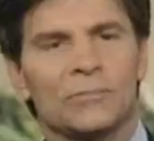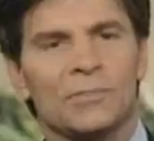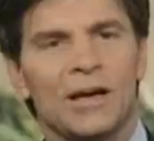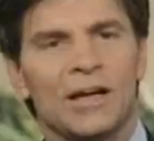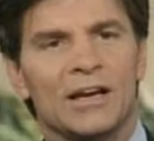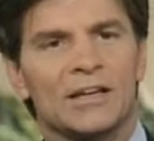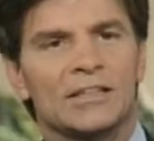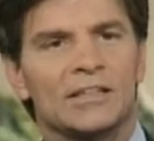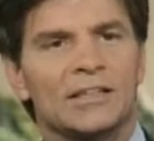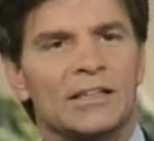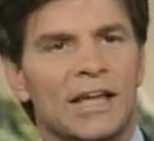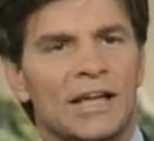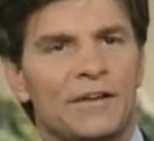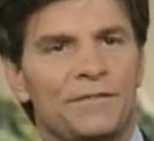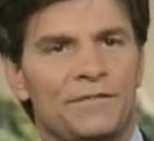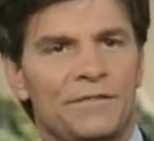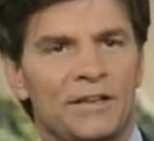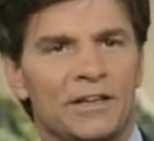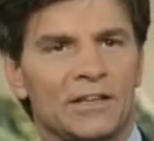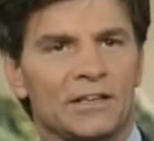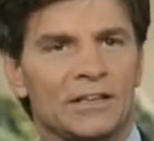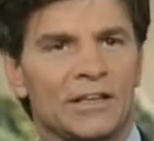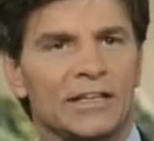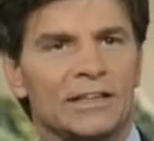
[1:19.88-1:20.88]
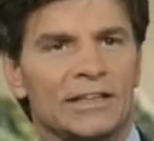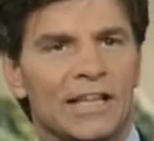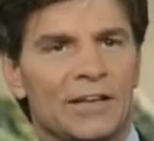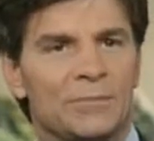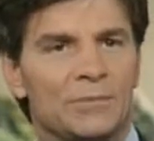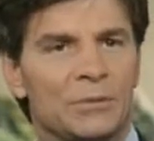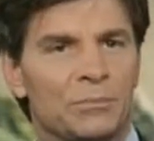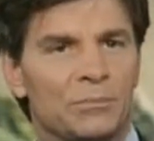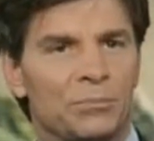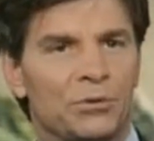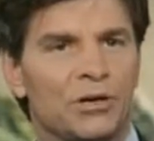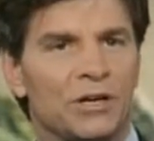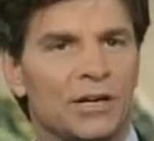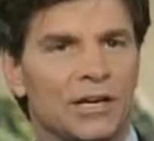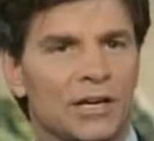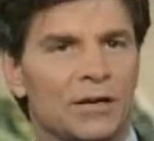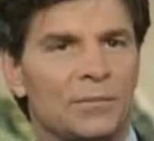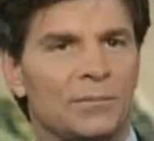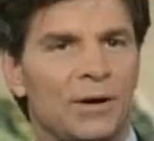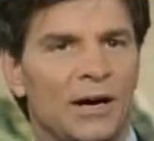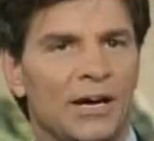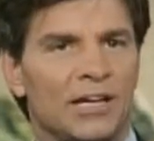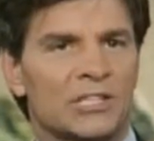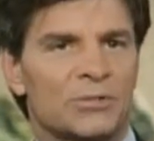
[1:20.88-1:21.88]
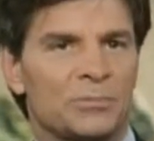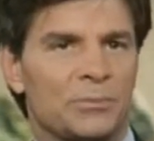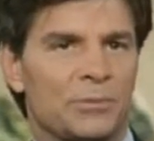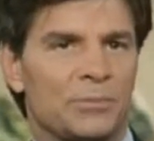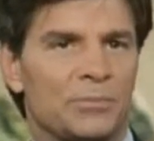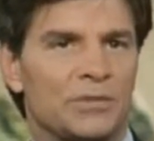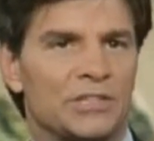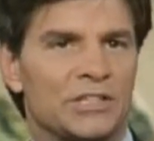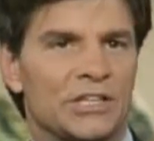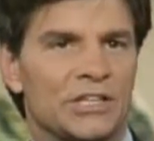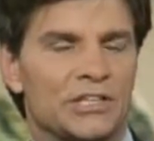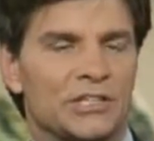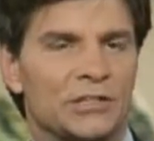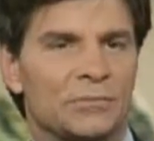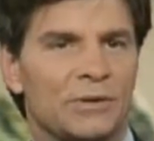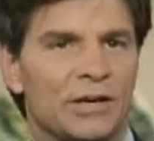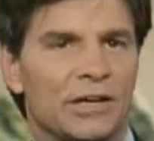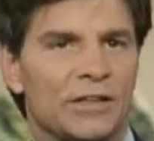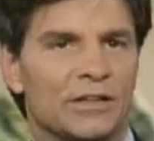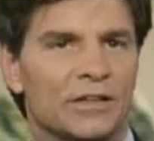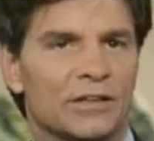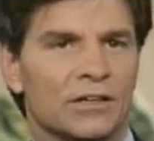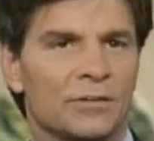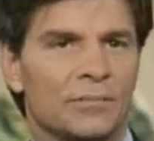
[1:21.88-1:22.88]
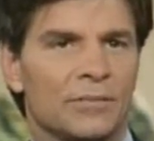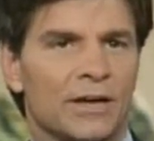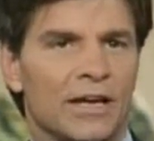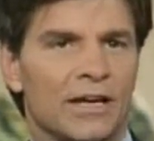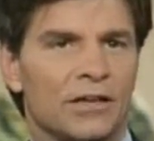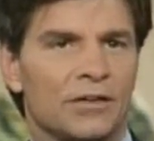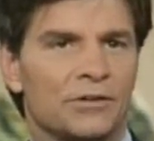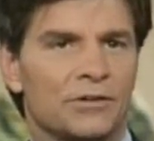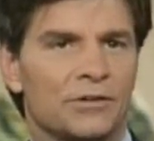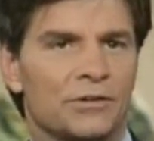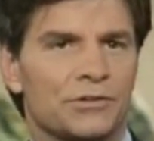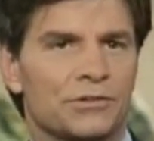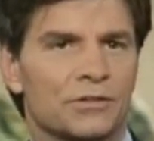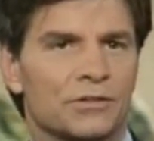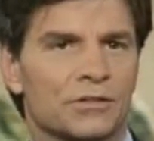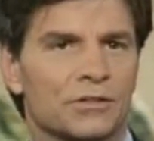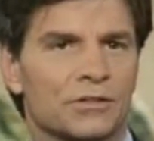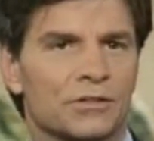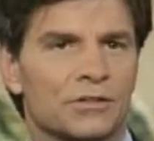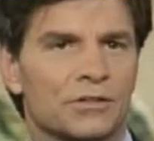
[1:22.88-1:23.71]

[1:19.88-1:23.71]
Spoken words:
about it. Do they feel like they've been put in an impossible position by their commanders?